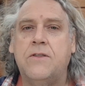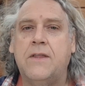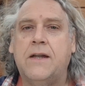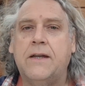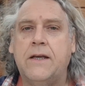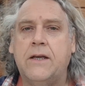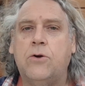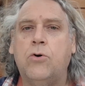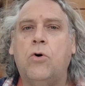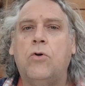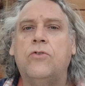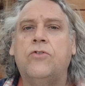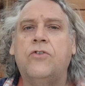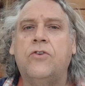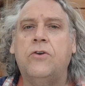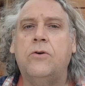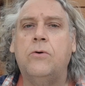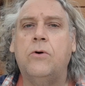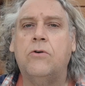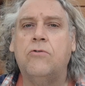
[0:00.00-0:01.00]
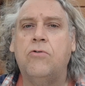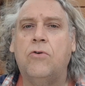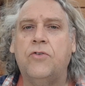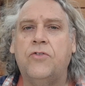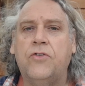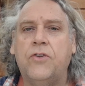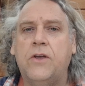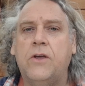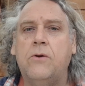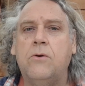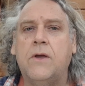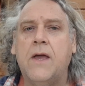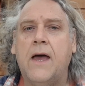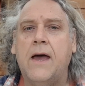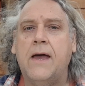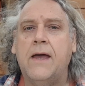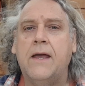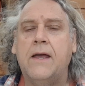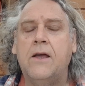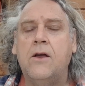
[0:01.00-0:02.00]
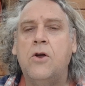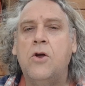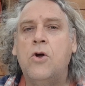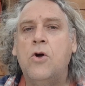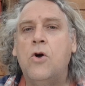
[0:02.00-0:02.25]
that it got to across the UK